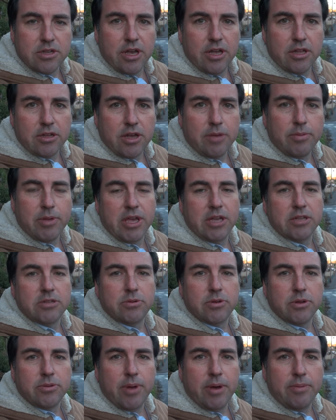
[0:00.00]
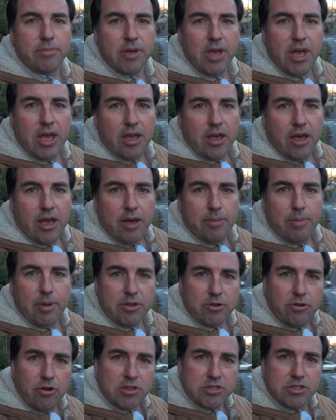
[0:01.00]
a couple kids with their mum
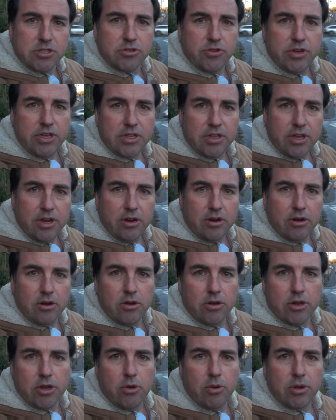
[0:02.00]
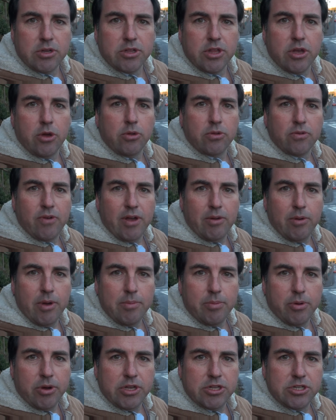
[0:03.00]
about to cross the street. They're going to go under the old
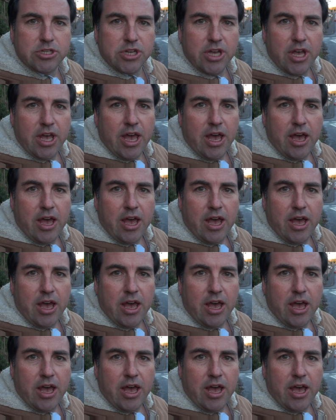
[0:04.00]
railway bridge.